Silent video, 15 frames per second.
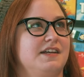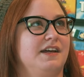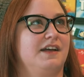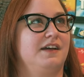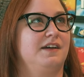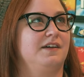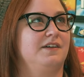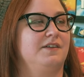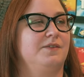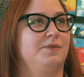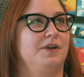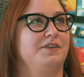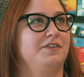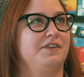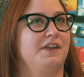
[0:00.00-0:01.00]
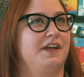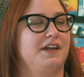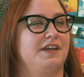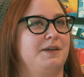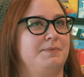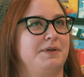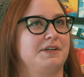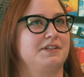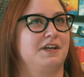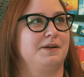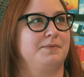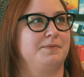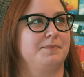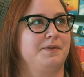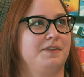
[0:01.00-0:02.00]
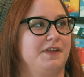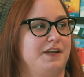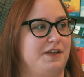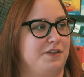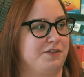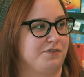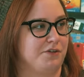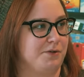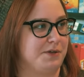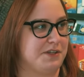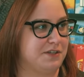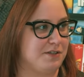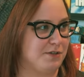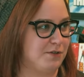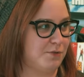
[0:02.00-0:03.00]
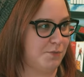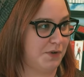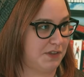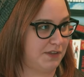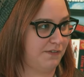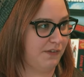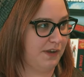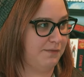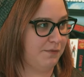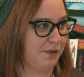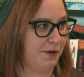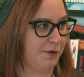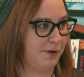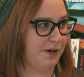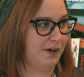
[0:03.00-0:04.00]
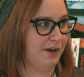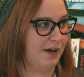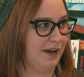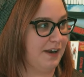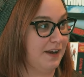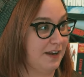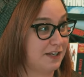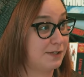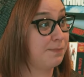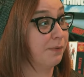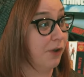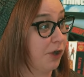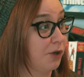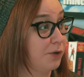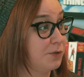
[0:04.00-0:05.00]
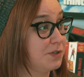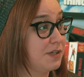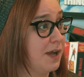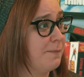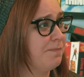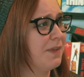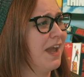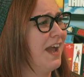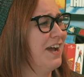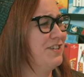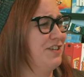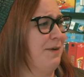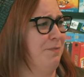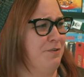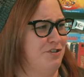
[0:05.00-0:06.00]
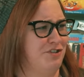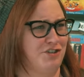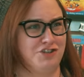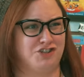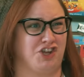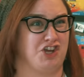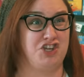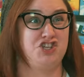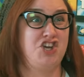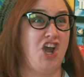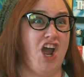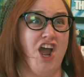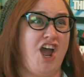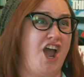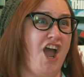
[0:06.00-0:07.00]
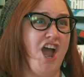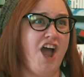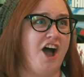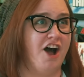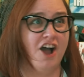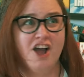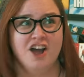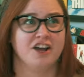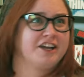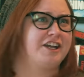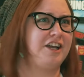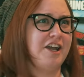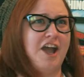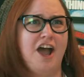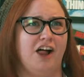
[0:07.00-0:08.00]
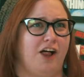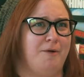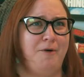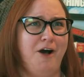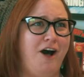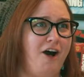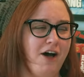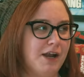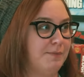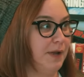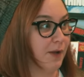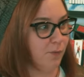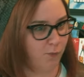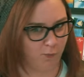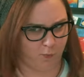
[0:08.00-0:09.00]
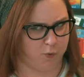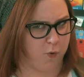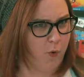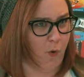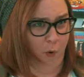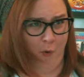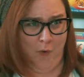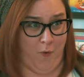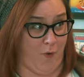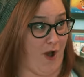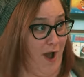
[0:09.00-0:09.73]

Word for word: uh, whatever the heck he picked up that he threw at the dude with the flamethrower yeah. and it explodes. Yes. And Jeff Bridges is like, yeah, yeah, kill them all. And I'm like, he's like, he's